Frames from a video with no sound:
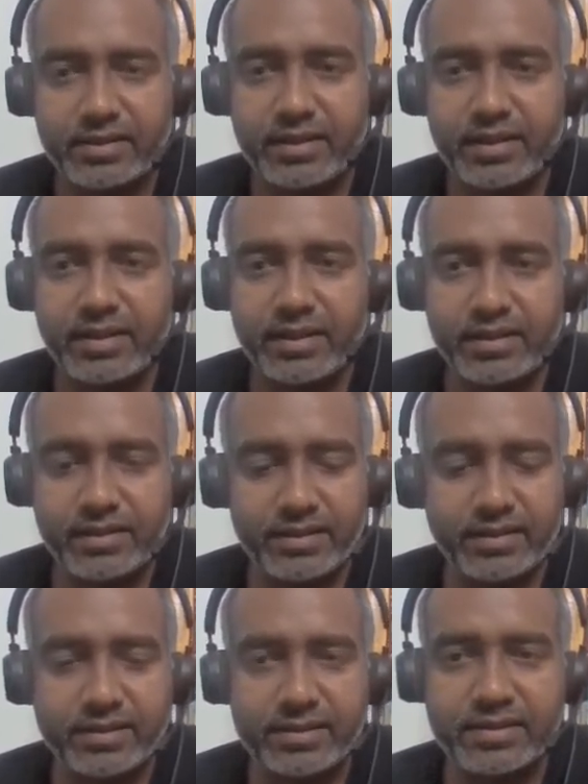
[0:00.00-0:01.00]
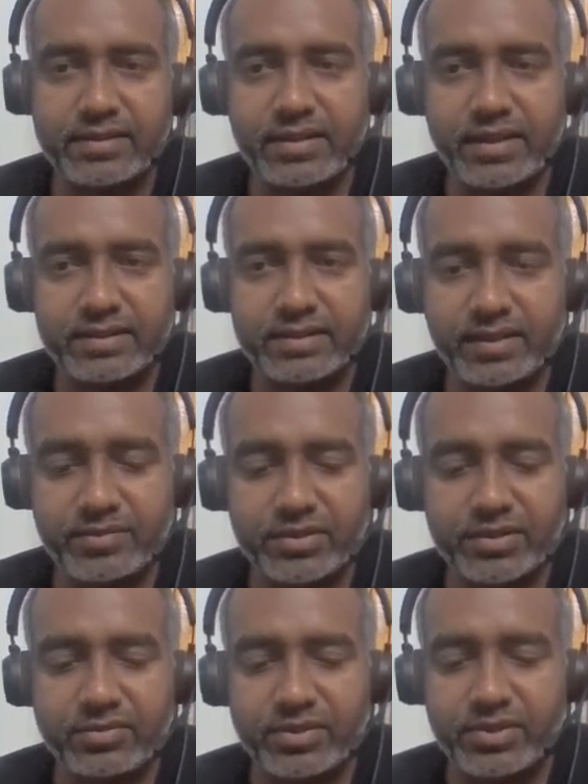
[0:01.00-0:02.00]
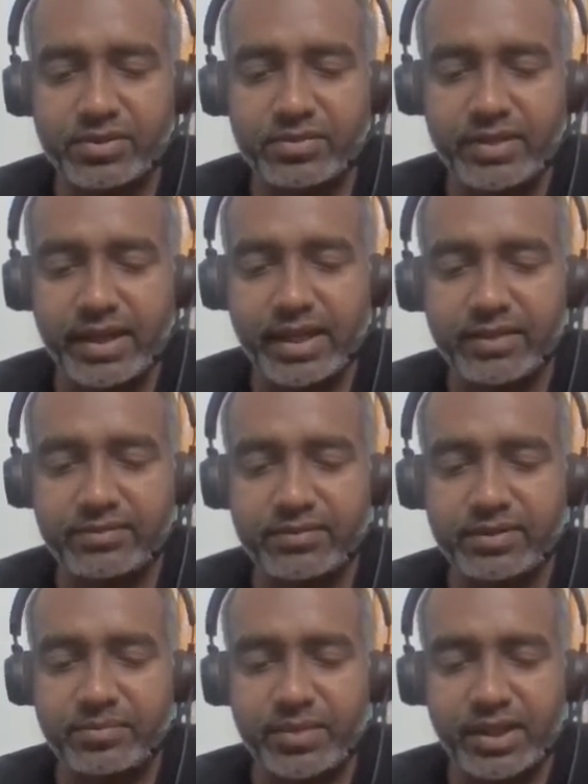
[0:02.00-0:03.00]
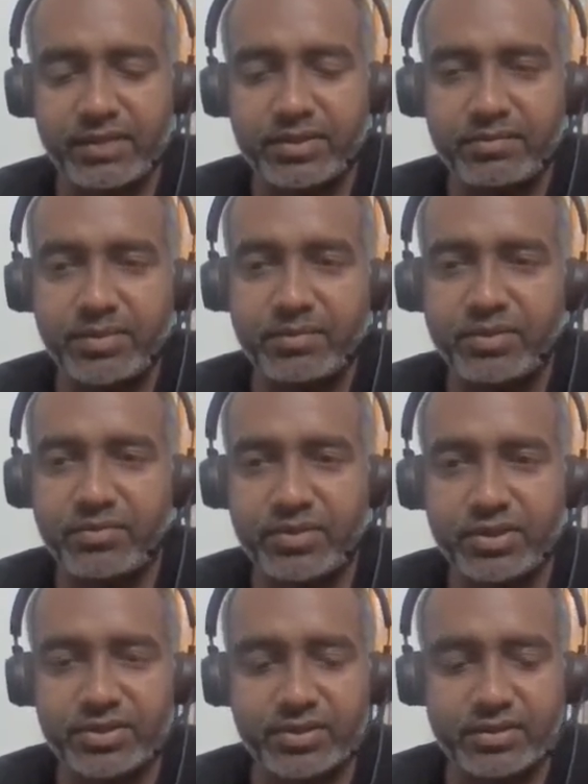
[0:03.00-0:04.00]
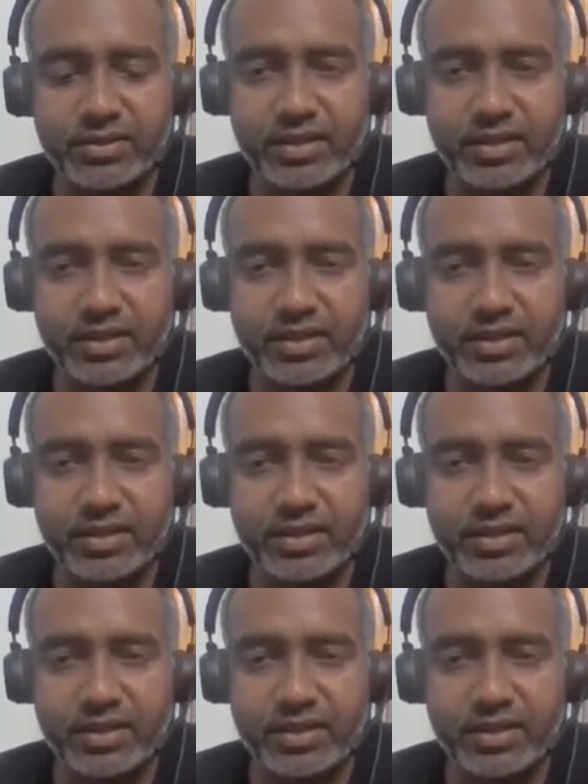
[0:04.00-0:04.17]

And in this test class, I'm just going to have a private member function.